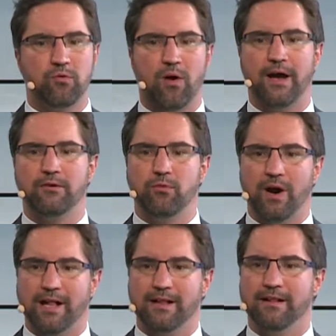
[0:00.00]
quite
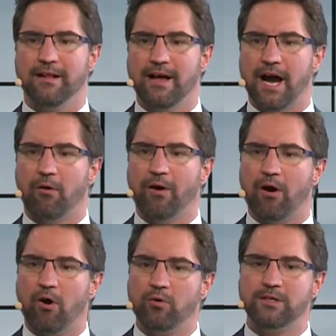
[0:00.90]
well how
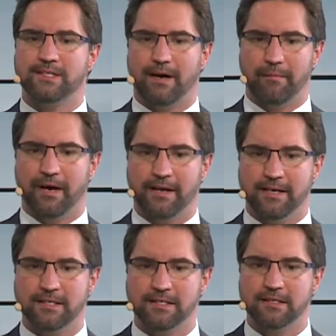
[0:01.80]
old somebody
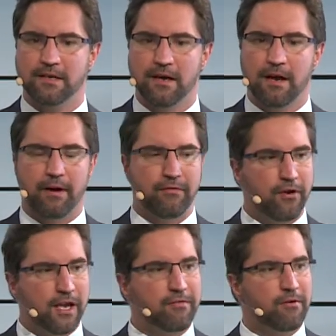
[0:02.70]
is, but if
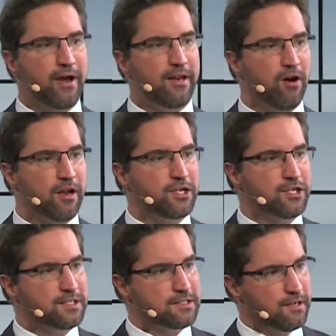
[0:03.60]
you give a
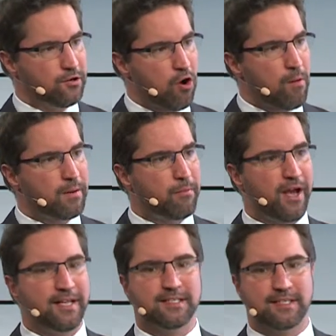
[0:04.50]
radiologist a normal
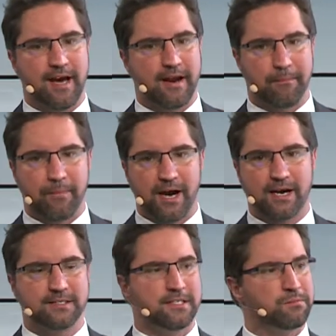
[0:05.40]
brain scan and a
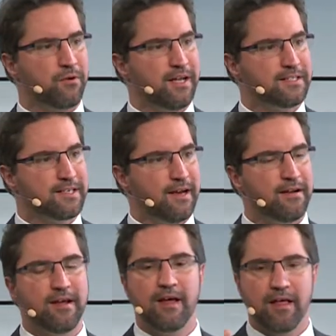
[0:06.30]
Parkinson's brain
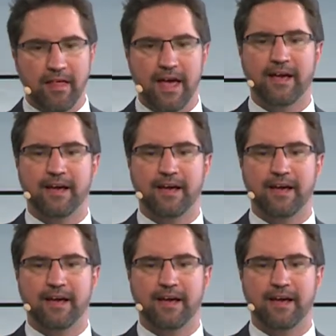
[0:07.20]
scan, they